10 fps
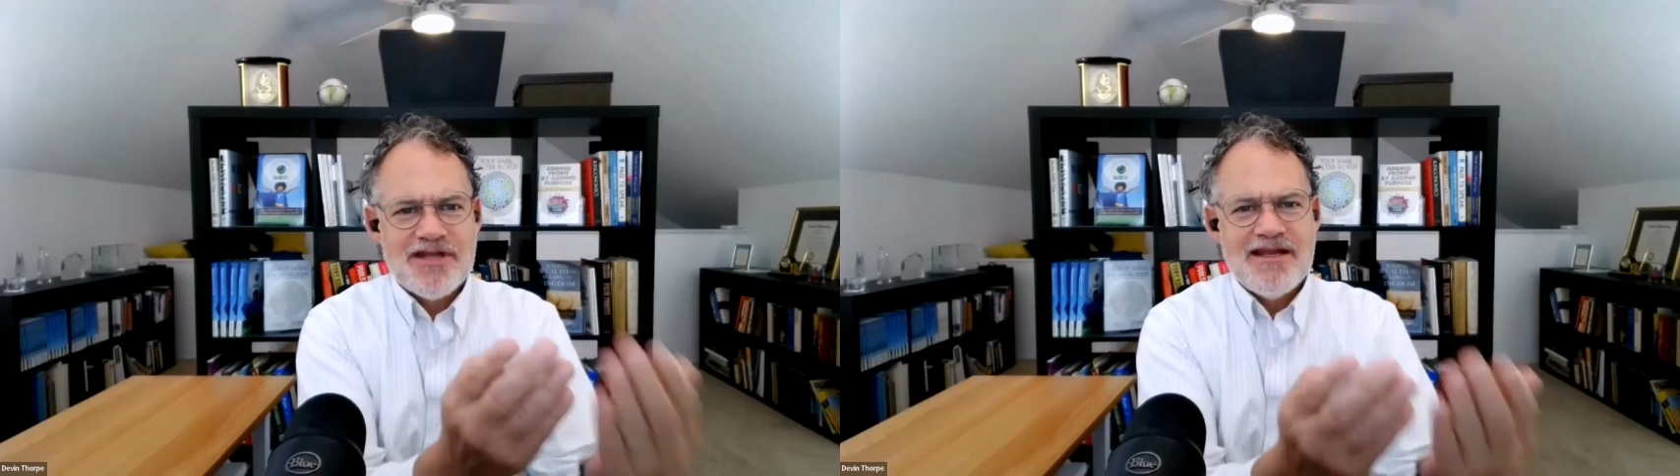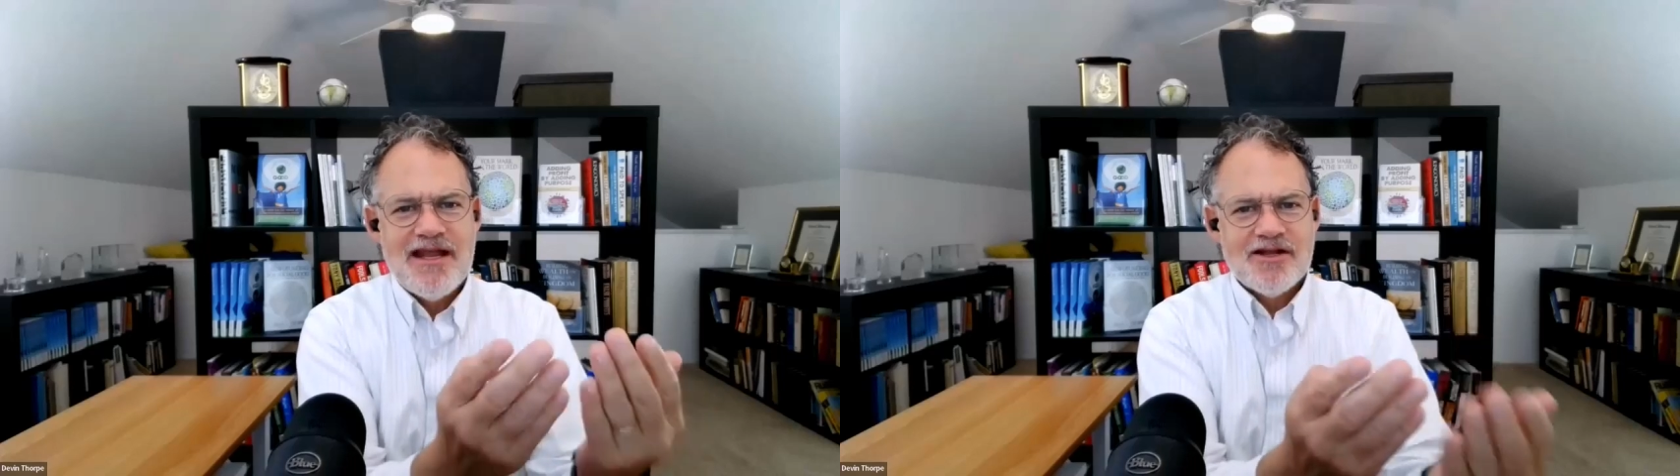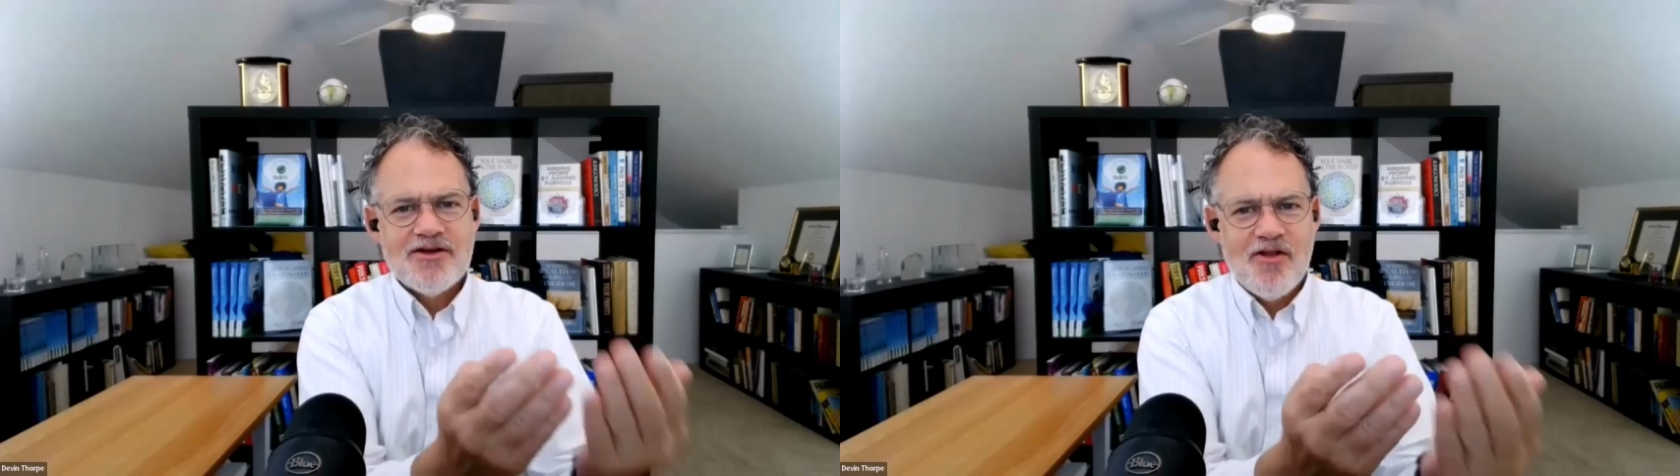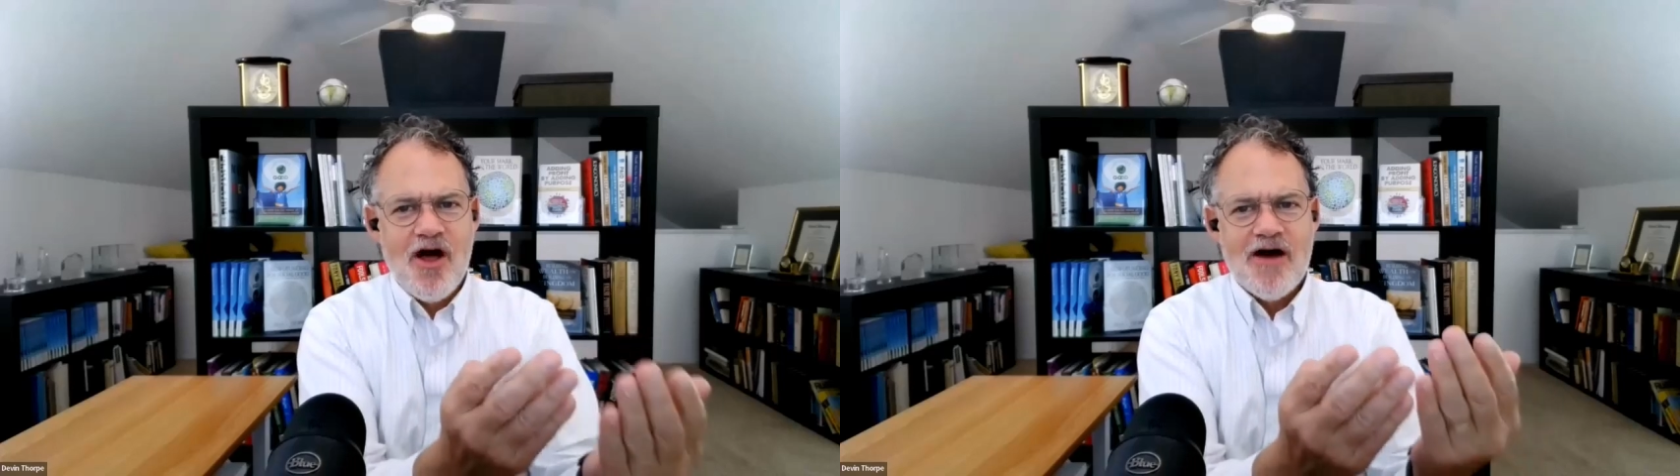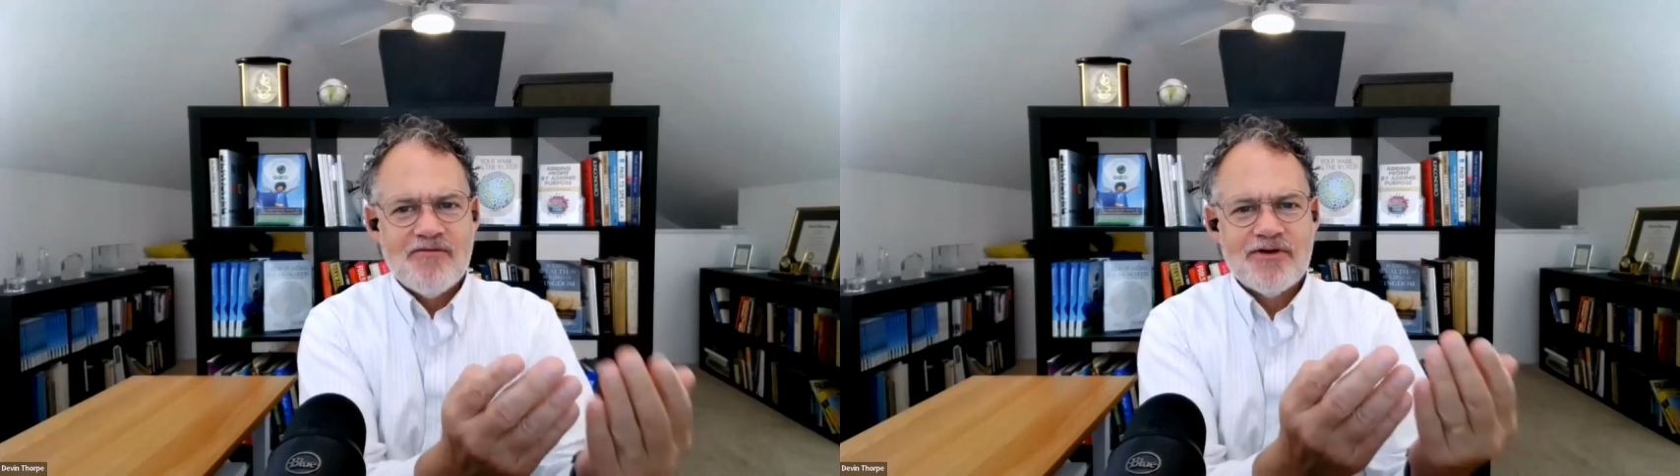identical
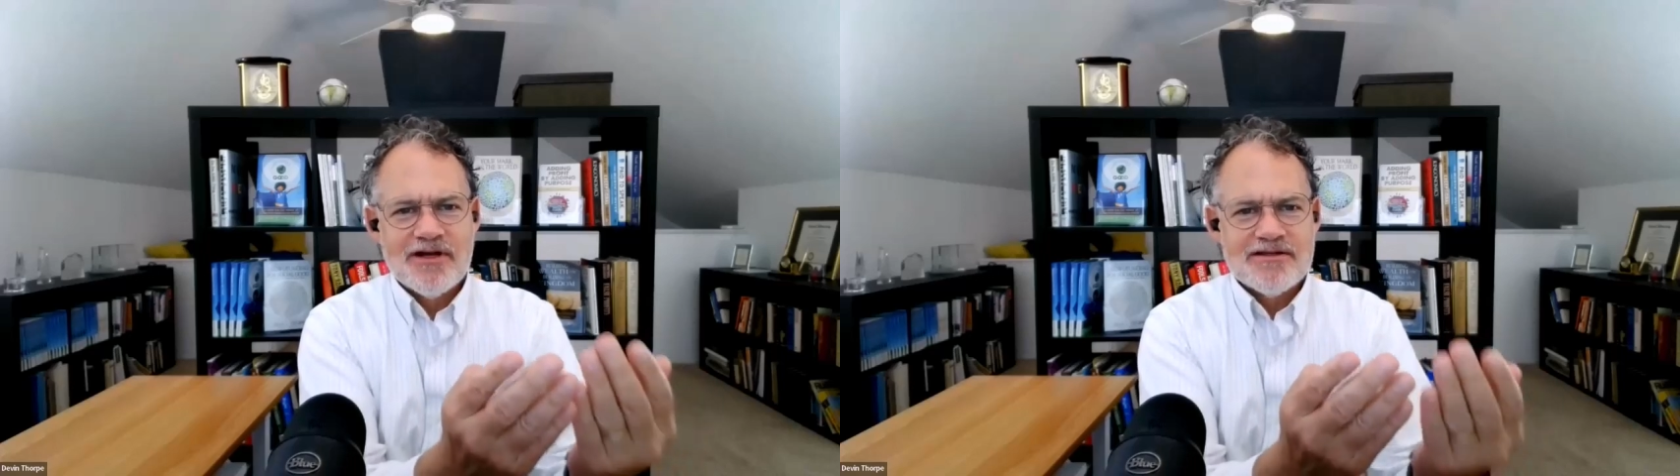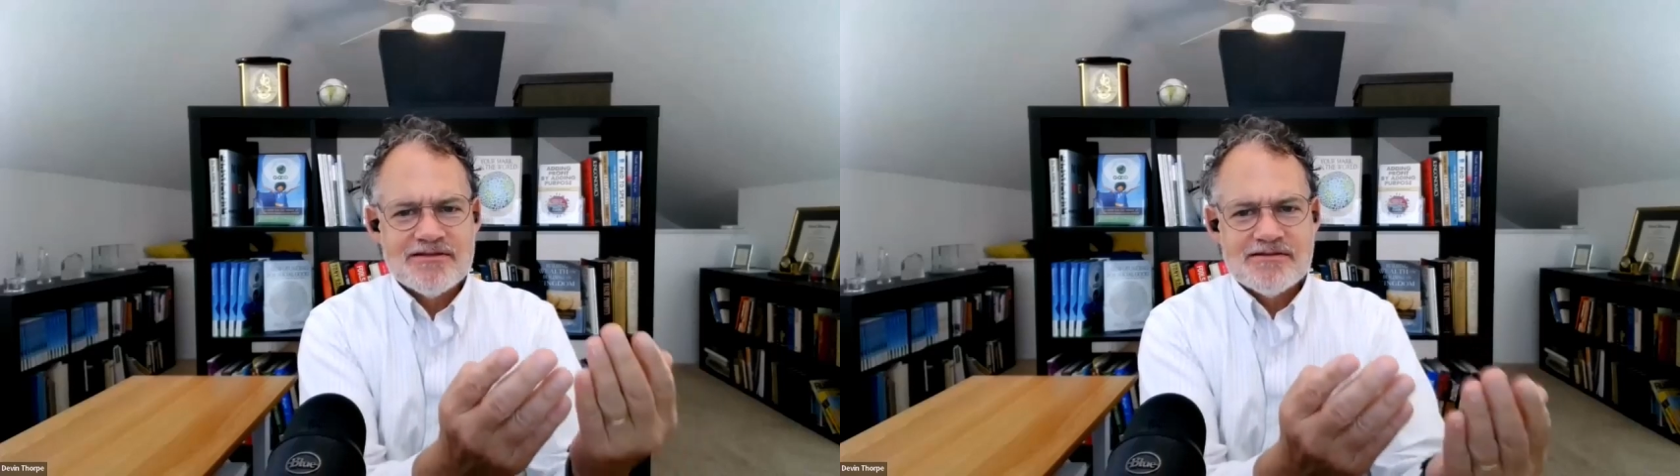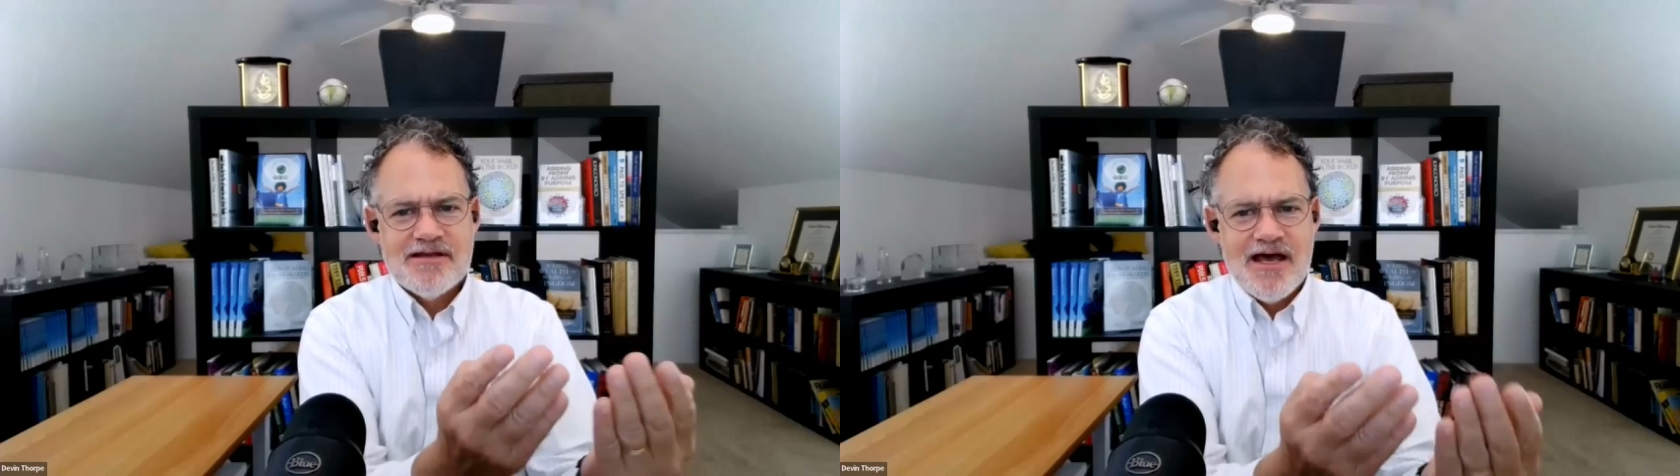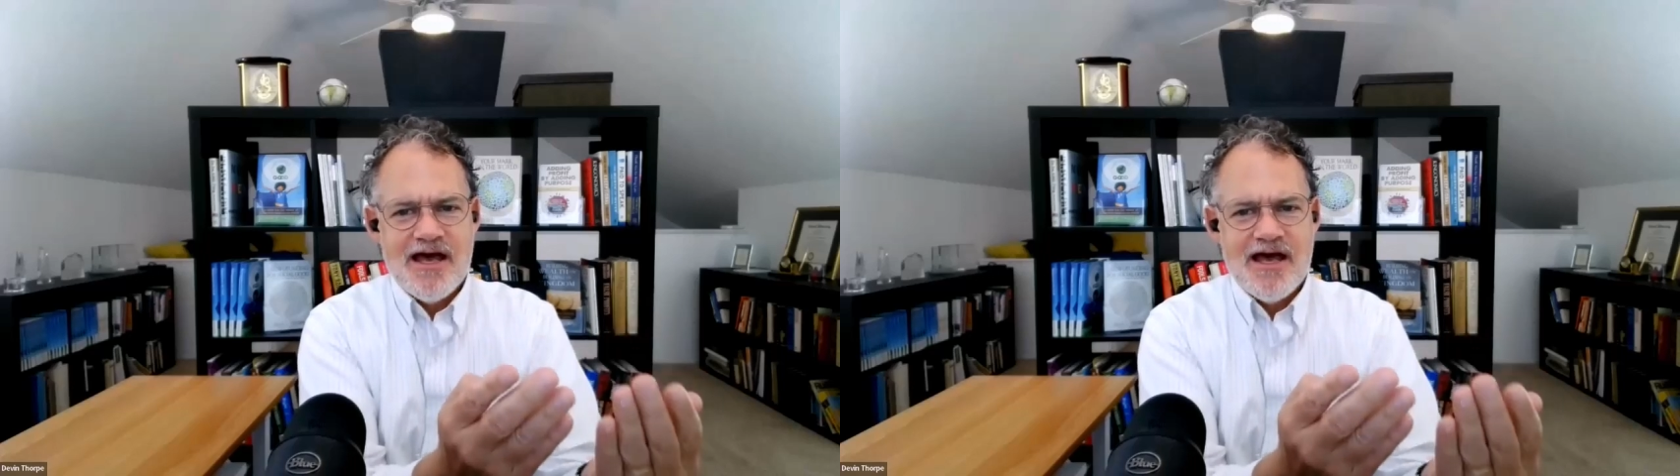offerings,